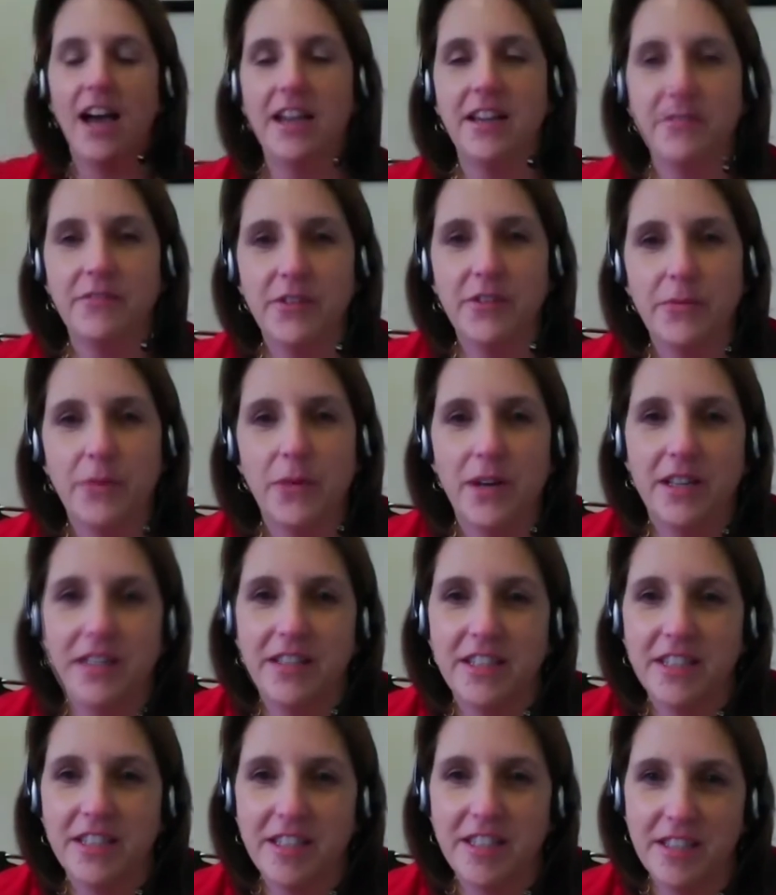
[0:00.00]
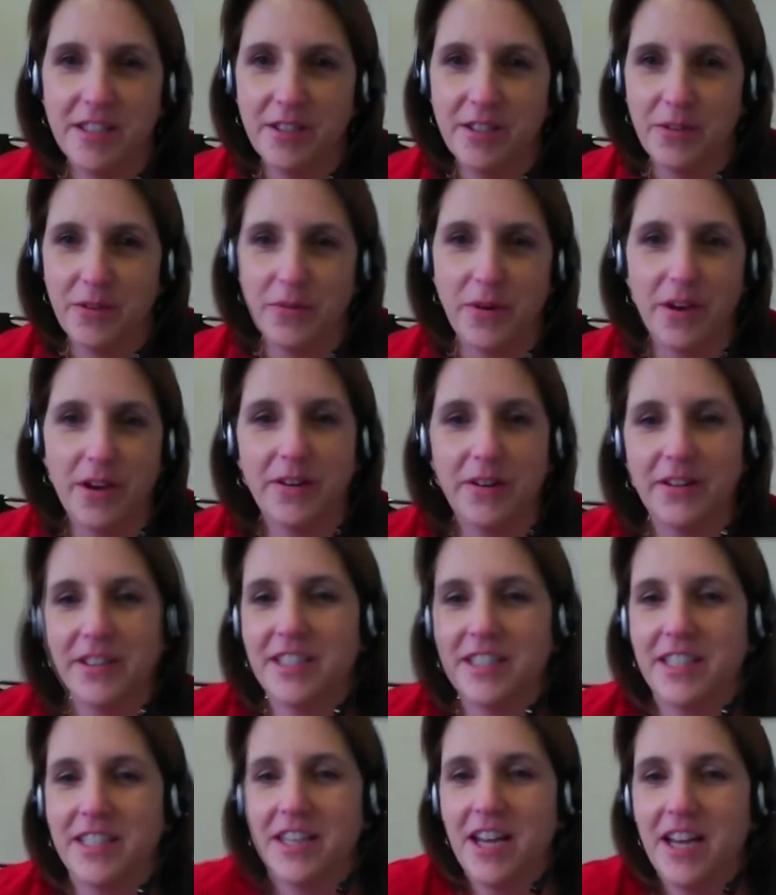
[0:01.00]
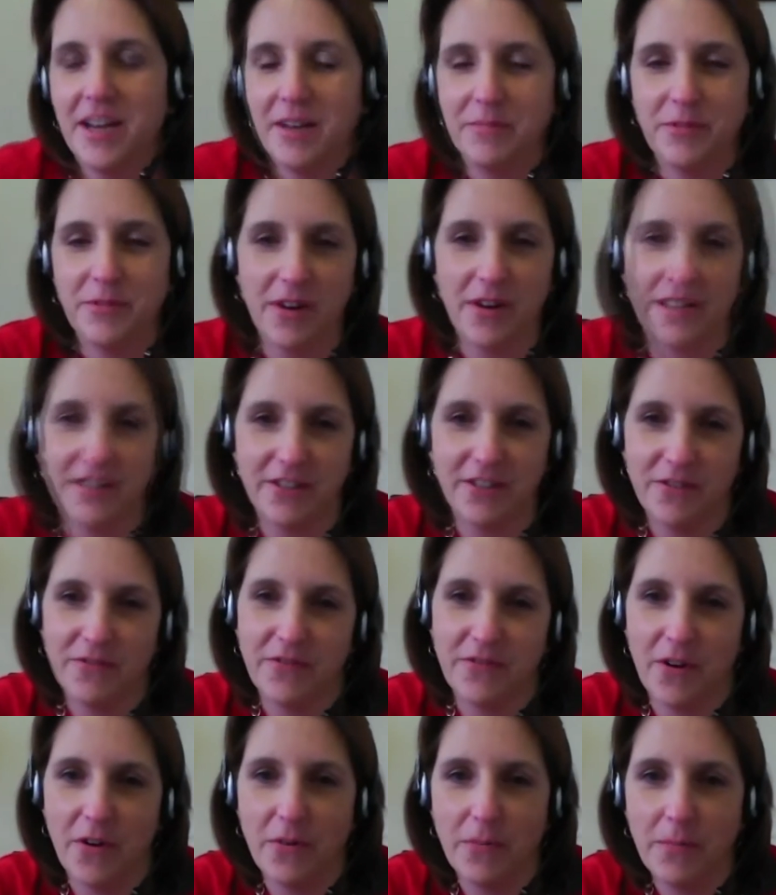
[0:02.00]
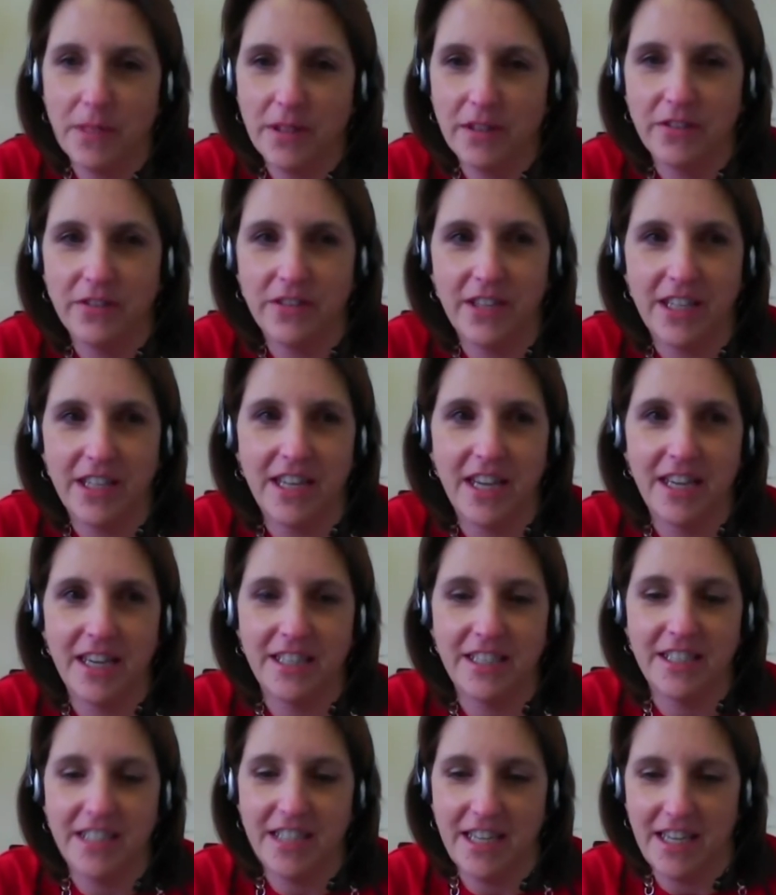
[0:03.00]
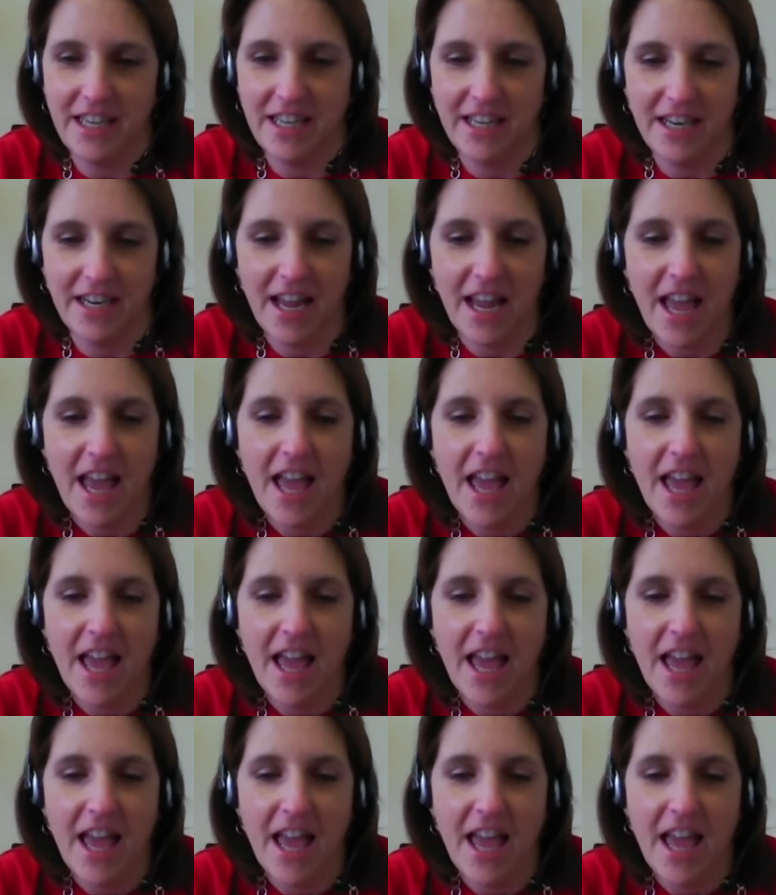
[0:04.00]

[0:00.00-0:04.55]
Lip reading: Hi, everyone. This is Sue Erickson, Hub Director for Open Learning 19.